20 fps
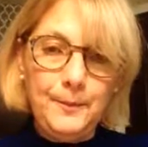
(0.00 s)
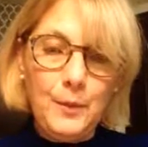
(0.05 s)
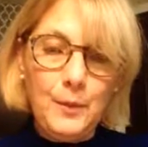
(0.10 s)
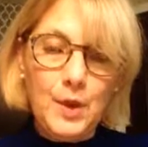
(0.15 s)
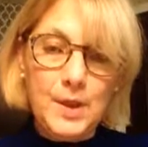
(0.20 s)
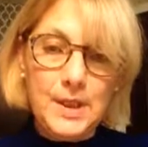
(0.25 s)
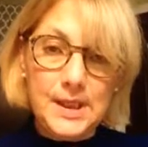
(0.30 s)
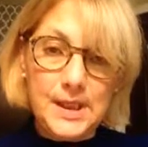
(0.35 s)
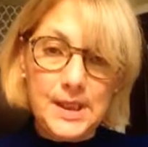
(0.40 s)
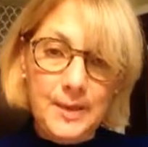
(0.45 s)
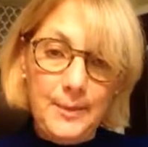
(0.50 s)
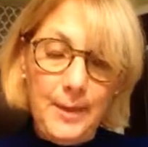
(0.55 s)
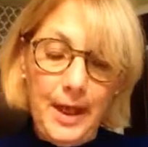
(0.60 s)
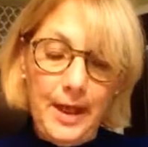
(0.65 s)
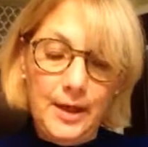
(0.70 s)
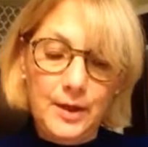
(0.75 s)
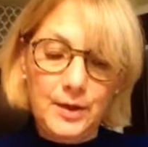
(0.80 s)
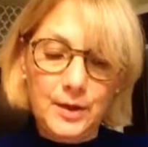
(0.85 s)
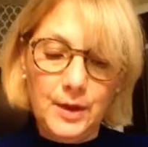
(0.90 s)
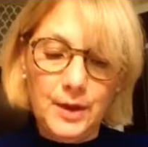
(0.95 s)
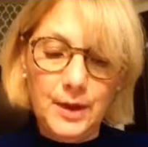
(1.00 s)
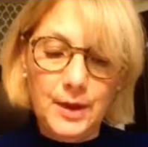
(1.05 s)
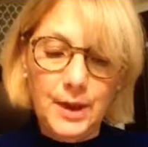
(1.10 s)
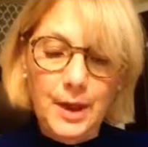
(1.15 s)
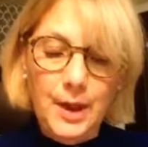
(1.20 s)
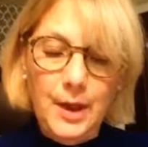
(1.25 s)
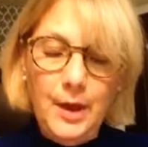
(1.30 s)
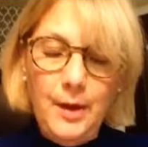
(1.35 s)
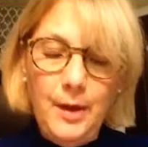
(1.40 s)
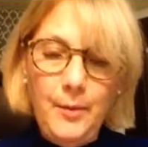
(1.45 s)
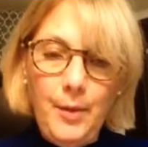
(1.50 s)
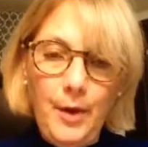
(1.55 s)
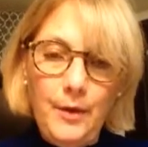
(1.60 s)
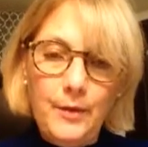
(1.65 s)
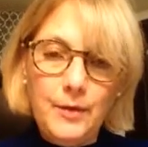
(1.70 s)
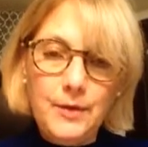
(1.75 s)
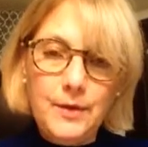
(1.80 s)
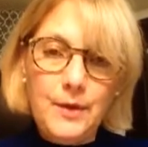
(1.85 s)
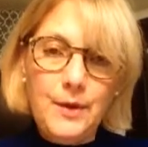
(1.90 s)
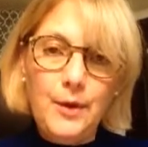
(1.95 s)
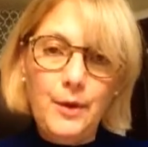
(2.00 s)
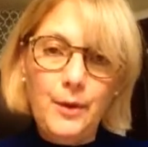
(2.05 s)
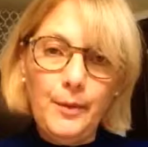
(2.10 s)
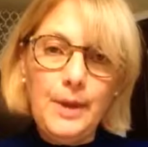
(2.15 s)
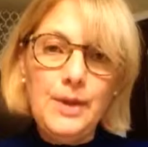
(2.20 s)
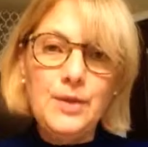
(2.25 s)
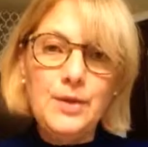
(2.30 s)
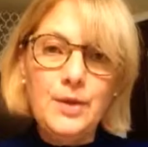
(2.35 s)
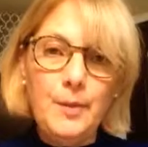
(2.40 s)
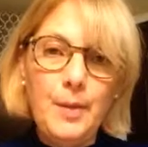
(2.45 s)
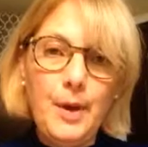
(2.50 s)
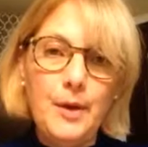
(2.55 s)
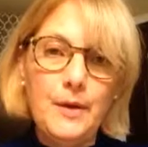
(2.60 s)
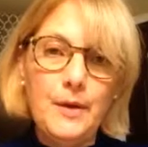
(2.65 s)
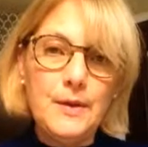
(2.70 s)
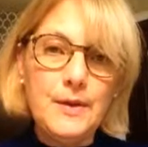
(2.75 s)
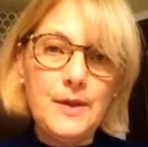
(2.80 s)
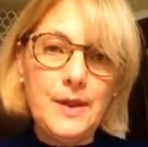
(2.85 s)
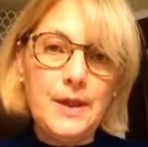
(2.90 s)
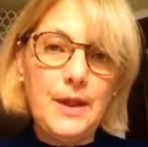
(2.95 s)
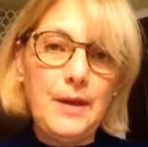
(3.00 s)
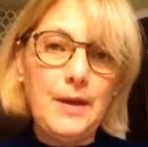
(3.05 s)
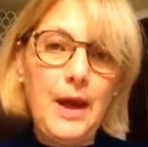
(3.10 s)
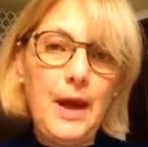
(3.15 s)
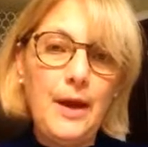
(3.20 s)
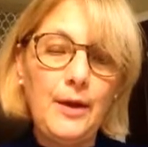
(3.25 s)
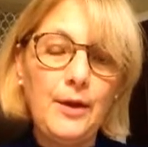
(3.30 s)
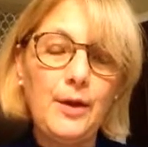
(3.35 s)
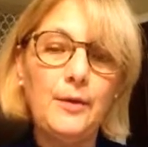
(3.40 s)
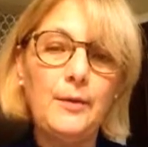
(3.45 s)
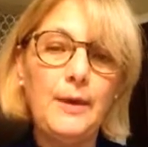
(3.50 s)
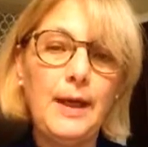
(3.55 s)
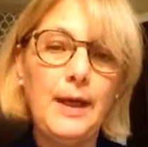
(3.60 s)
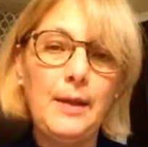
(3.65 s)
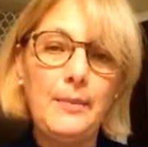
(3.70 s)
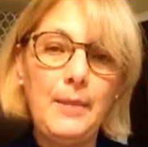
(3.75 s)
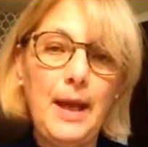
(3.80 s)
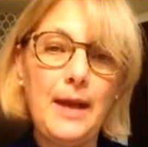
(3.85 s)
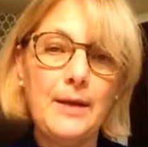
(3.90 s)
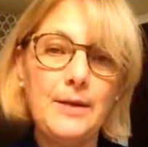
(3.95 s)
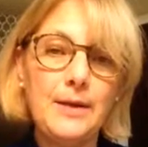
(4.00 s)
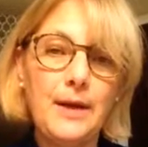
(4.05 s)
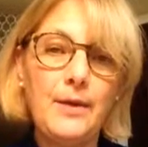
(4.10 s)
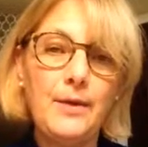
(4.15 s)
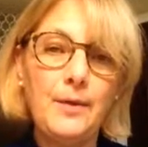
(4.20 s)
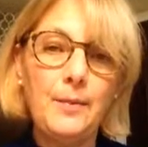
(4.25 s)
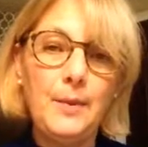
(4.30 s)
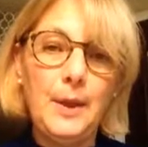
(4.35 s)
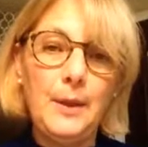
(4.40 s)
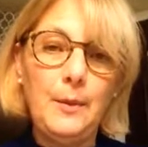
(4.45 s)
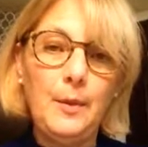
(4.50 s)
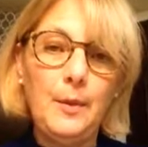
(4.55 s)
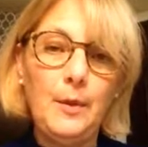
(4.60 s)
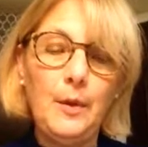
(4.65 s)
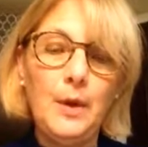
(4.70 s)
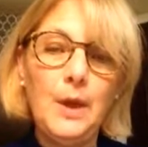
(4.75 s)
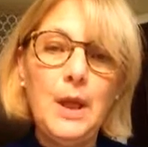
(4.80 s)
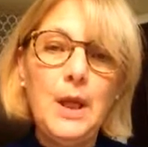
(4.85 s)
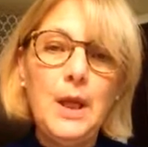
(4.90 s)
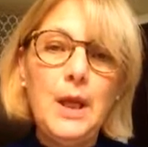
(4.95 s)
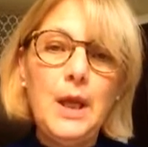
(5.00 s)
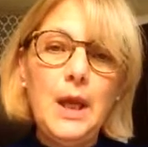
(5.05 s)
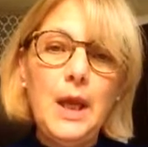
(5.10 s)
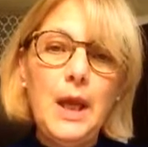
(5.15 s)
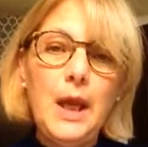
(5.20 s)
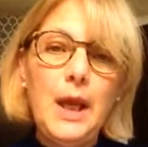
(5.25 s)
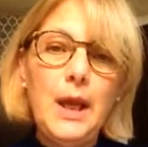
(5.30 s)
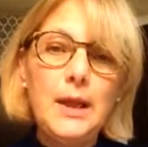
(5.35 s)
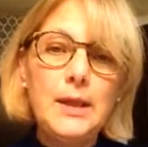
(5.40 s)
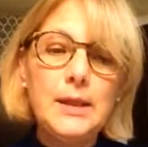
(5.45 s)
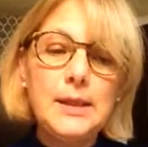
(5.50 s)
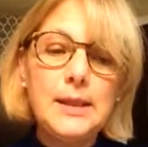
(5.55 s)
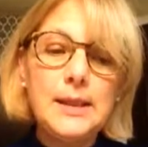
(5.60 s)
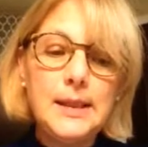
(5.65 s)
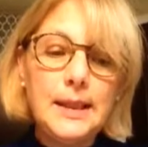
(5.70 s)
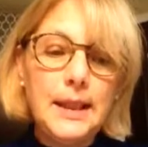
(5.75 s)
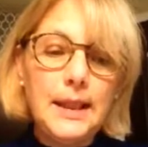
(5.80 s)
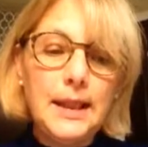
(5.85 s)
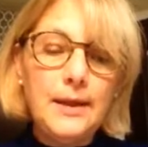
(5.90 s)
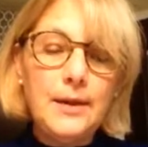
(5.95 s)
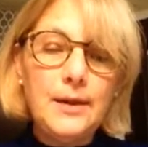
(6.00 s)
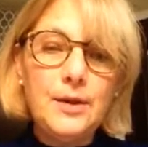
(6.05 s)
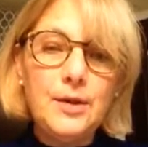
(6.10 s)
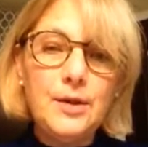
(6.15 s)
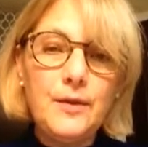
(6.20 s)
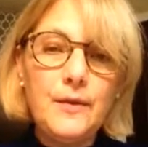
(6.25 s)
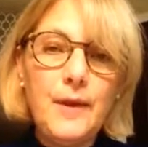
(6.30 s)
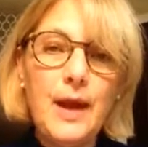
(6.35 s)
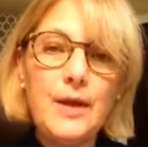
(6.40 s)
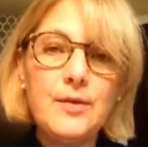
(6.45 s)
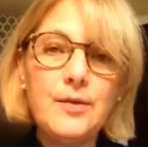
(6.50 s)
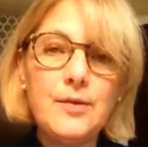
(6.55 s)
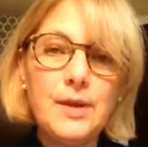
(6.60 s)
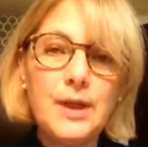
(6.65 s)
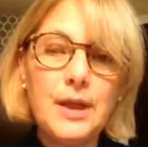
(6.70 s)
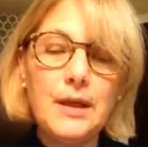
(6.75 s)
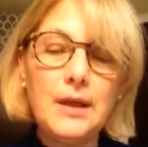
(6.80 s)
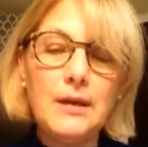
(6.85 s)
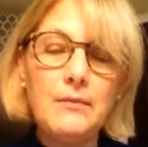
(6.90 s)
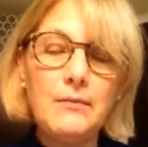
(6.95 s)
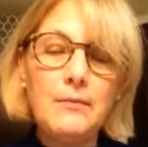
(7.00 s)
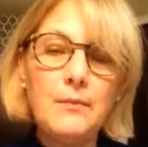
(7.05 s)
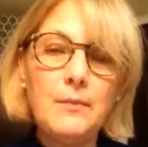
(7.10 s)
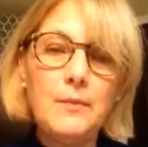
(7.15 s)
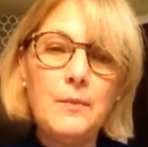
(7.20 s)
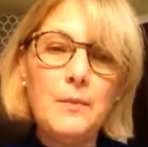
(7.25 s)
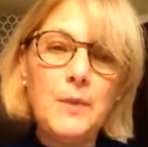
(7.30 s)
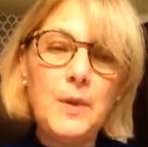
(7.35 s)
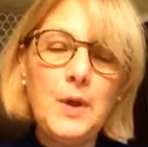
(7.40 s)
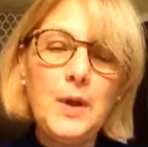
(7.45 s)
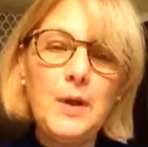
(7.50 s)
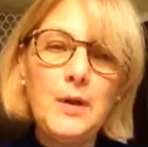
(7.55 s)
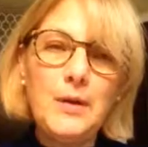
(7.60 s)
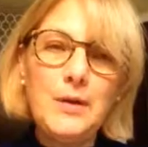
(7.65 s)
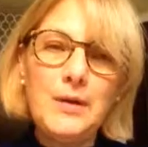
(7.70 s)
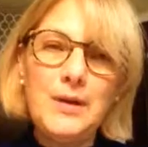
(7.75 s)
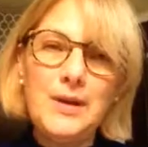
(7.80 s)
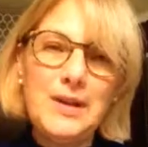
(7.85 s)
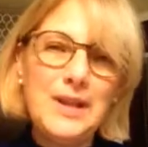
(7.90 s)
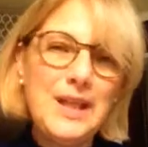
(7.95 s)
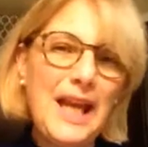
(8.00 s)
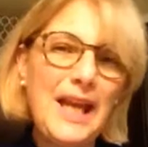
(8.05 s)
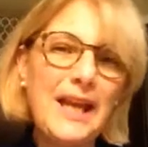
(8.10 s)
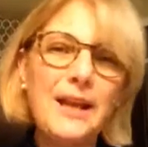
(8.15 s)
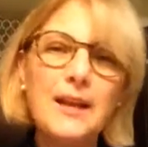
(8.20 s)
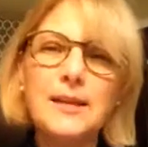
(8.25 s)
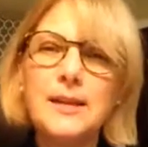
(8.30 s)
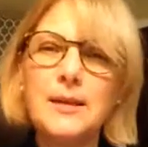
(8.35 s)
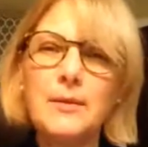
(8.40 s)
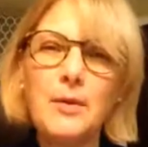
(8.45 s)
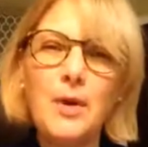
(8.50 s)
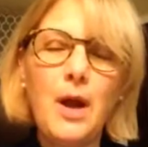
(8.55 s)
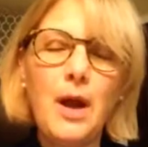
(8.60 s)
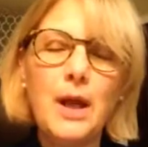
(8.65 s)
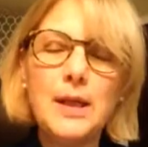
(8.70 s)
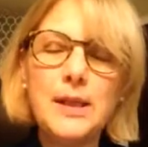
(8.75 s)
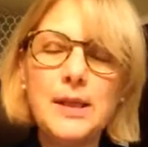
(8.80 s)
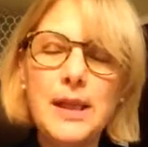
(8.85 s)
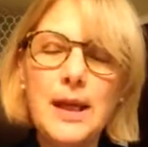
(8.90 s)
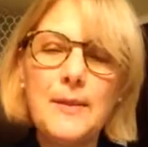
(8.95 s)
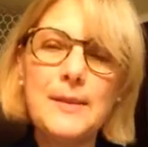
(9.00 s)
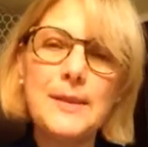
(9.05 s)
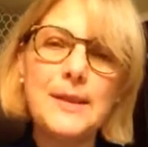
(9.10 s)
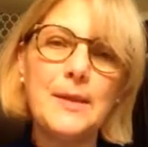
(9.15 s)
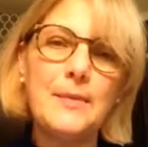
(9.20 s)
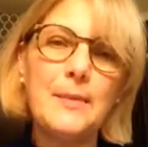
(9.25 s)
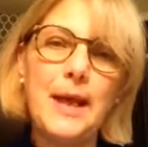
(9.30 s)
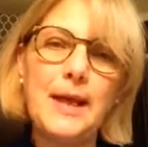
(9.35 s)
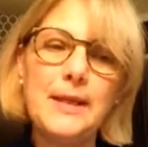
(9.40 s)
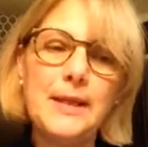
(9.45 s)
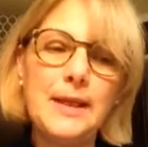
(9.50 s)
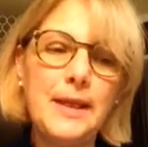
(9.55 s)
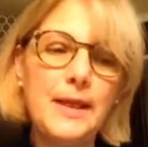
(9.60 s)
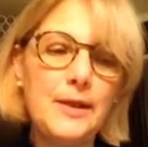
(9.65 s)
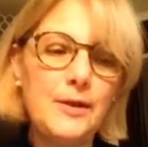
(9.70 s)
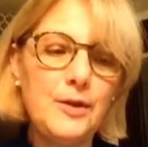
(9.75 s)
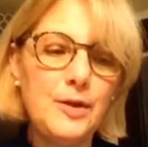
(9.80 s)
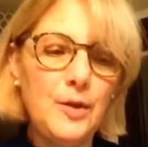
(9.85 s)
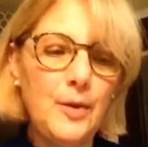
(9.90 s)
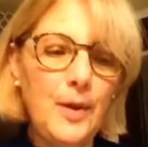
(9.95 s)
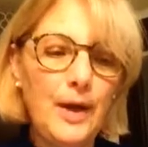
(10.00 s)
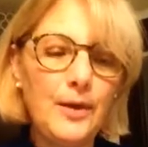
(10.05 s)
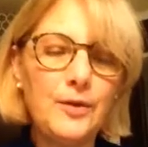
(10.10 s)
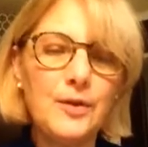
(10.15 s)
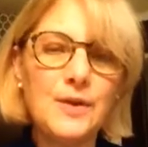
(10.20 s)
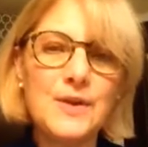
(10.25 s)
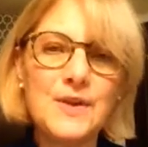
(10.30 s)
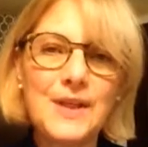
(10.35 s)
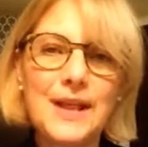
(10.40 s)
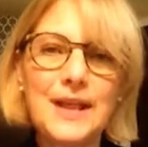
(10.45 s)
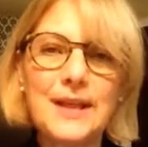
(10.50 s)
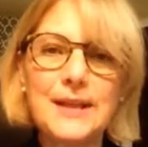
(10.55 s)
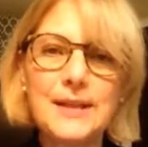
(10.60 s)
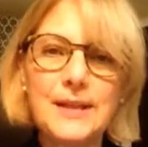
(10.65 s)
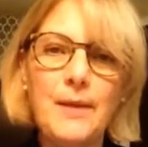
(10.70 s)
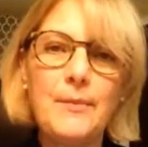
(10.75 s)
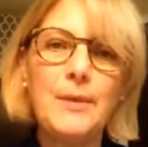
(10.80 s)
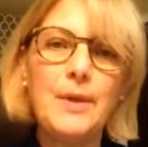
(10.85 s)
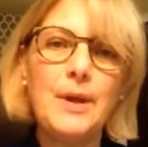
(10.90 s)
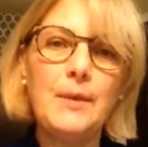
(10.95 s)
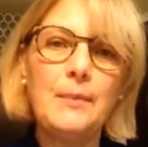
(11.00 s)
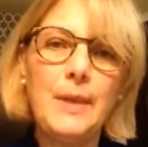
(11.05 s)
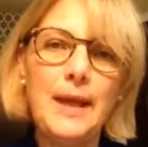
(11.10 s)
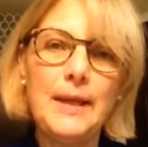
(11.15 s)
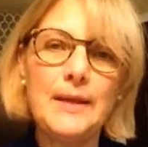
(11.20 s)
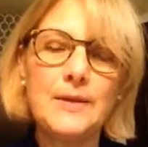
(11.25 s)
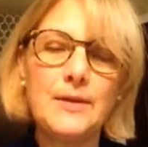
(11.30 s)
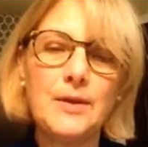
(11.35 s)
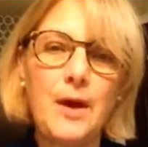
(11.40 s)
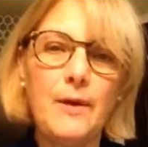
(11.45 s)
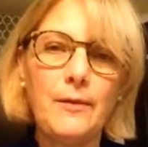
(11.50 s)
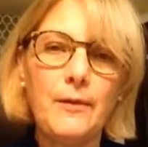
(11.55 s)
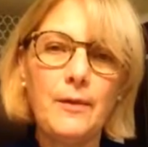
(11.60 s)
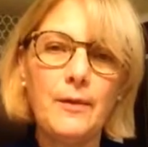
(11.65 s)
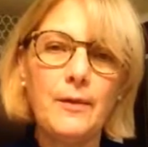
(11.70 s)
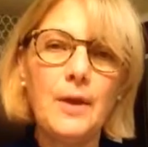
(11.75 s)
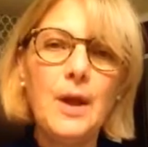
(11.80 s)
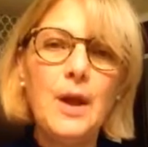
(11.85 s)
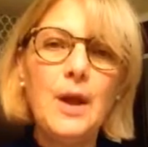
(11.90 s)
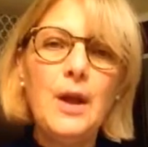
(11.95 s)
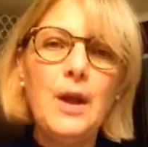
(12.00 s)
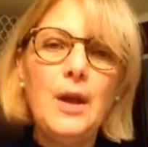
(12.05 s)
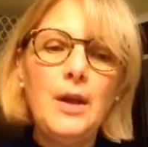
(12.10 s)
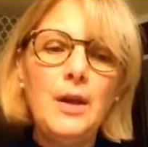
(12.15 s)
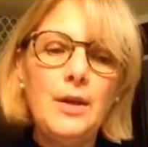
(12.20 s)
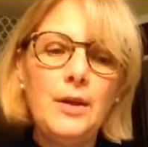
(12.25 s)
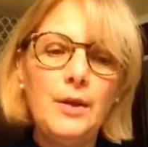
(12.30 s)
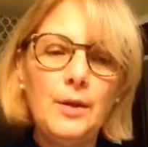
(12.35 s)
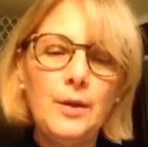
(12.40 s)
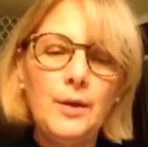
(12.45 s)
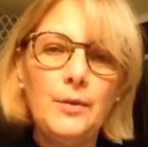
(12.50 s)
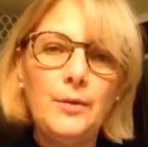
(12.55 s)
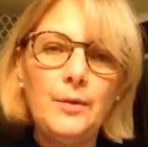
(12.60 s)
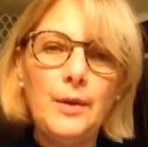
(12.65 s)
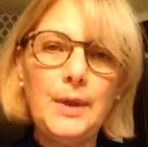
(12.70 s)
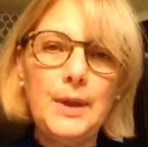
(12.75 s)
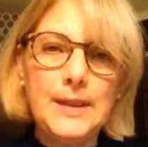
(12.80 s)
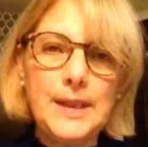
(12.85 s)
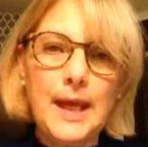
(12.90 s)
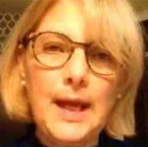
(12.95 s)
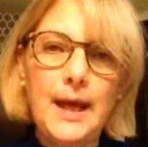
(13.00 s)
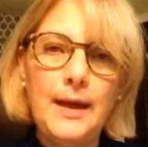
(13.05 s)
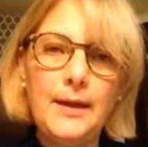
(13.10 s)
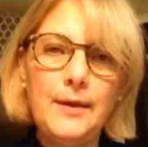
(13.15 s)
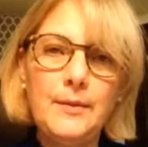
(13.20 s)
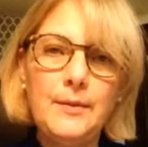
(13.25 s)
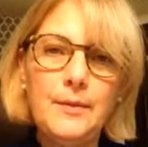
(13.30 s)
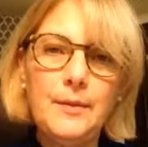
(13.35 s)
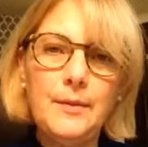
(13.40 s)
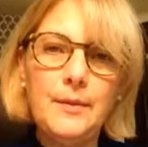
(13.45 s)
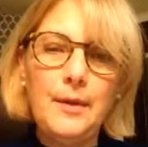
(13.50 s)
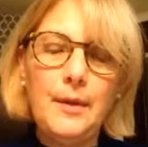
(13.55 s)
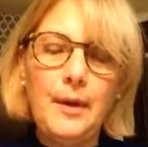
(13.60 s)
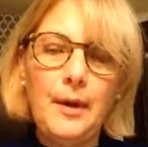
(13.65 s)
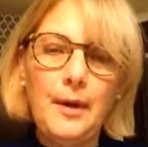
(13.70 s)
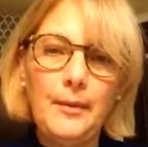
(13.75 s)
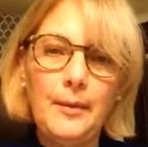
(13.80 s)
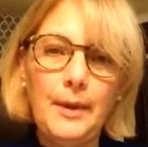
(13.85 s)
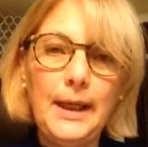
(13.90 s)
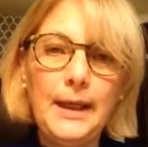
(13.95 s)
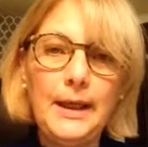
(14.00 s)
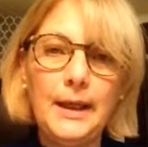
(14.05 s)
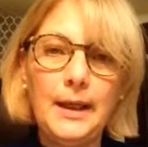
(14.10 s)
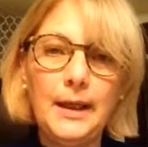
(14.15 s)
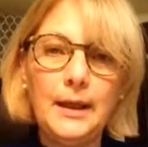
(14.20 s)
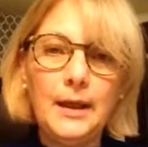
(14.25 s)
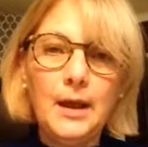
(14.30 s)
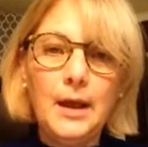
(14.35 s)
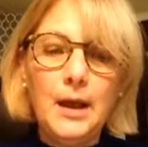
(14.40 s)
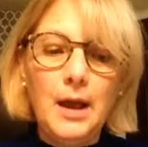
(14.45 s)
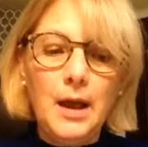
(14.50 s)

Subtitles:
participation, both the original post and then how you're writing back to other people, and see that you've actually taken some concepts, some ideas, you understand something based off of your assigned reading.